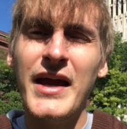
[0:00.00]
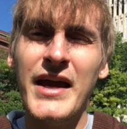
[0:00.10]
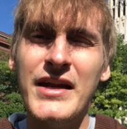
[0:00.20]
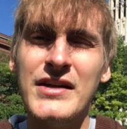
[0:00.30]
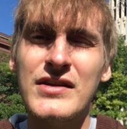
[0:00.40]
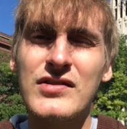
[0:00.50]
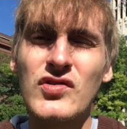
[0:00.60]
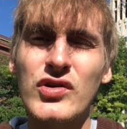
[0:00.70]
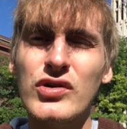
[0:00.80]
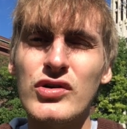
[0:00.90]
And
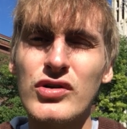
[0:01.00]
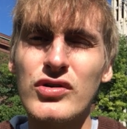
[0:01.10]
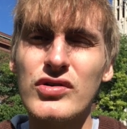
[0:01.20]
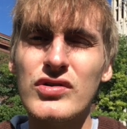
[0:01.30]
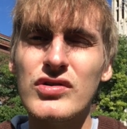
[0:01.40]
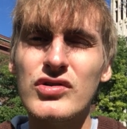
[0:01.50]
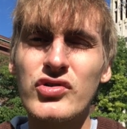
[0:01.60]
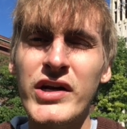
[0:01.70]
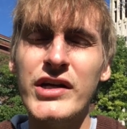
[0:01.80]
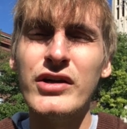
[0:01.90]
so you're
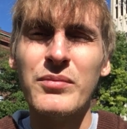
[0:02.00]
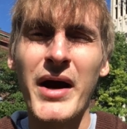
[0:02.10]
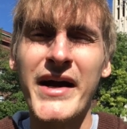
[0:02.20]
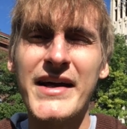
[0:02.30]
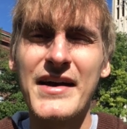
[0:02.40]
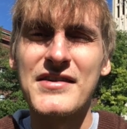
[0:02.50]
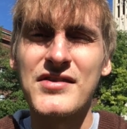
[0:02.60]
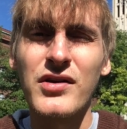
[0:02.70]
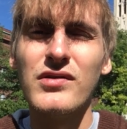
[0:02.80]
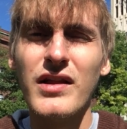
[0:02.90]
training your mind at a
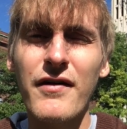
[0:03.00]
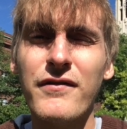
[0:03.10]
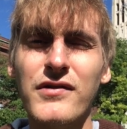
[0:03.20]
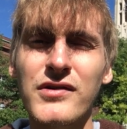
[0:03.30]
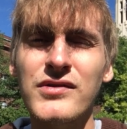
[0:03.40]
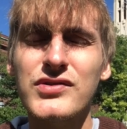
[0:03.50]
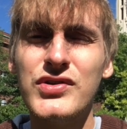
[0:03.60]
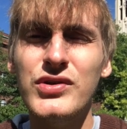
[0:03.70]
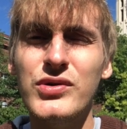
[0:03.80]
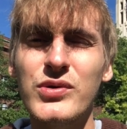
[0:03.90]
subtle level
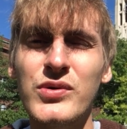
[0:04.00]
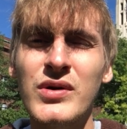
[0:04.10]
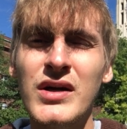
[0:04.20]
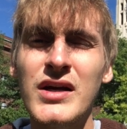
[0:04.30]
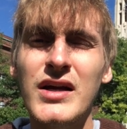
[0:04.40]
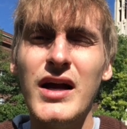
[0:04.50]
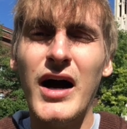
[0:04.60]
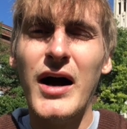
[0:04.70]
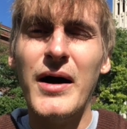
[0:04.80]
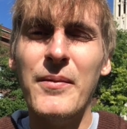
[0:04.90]
to
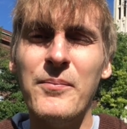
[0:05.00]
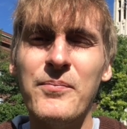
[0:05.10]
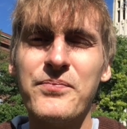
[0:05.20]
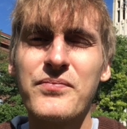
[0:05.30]
um,